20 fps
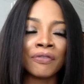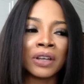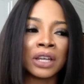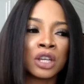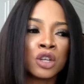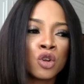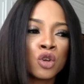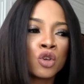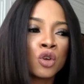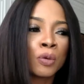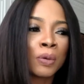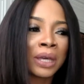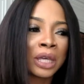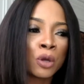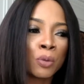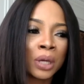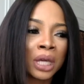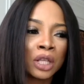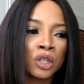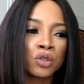
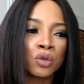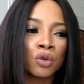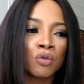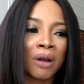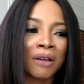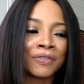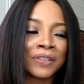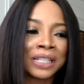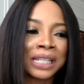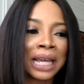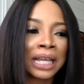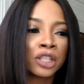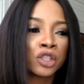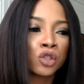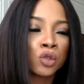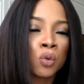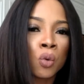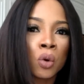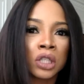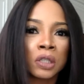you begin to gravitate
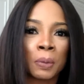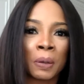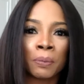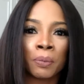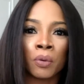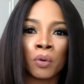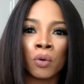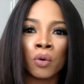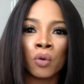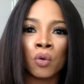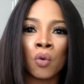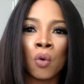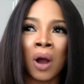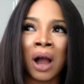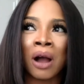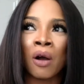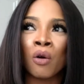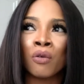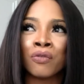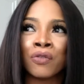towards people who
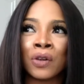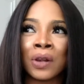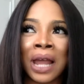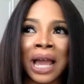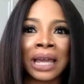are of